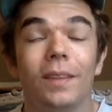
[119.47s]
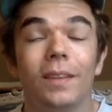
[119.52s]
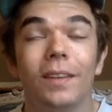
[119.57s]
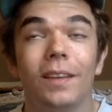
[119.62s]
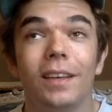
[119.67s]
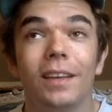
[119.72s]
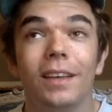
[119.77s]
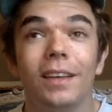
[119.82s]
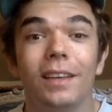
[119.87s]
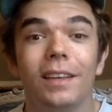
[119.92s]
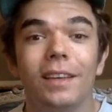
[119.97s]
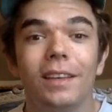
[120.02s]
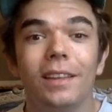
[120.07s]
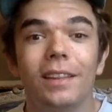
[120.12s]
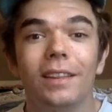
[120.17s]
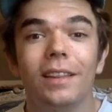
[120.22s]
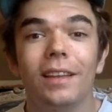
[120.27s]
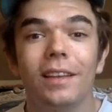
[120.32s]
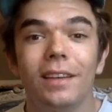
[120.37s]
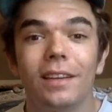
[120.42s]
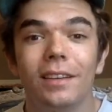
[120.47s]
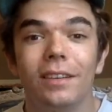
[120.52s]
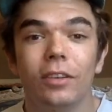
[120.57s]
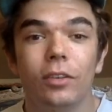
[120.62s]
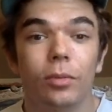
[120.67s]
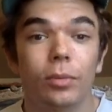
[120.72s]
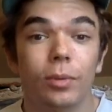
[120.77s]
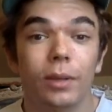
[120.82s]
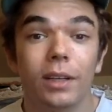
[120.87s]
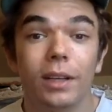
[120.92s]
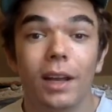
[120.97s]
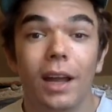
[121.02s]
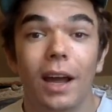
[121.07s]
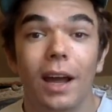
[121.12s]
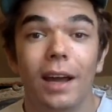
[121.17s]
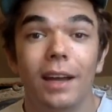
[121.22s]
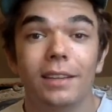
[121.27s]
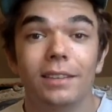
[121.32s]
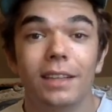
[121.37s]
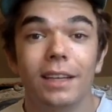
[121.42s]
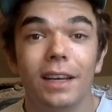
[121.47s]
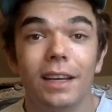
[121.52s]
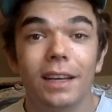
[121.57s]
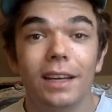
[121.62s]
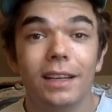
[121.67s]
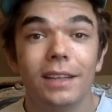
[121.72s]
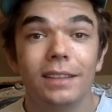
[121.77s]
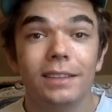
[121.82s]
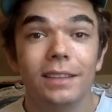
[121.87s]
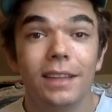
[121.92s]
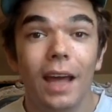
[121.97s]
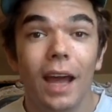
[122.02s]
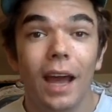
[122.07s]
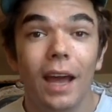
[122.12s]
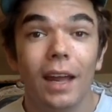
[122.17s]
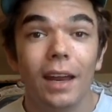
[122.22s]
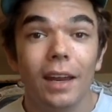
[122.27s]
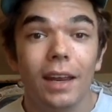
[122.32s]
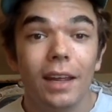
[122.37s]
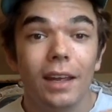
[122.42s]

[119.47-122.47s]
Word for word: The key thing to realize is that